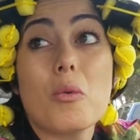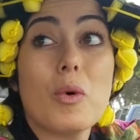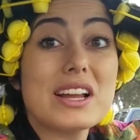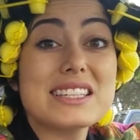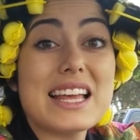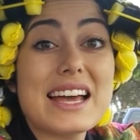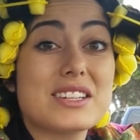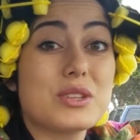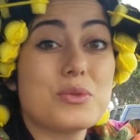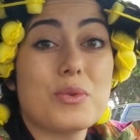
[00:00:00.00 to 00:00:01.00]
what it's
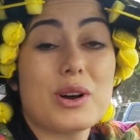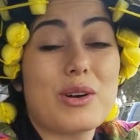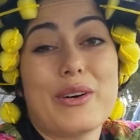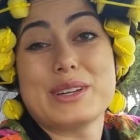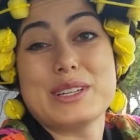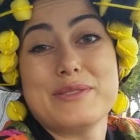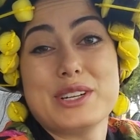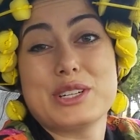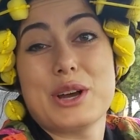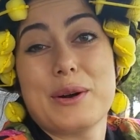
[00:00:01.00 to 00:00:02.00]
like to work on a
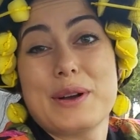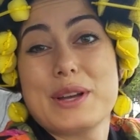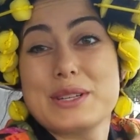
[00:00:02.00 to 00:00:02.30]
TV show.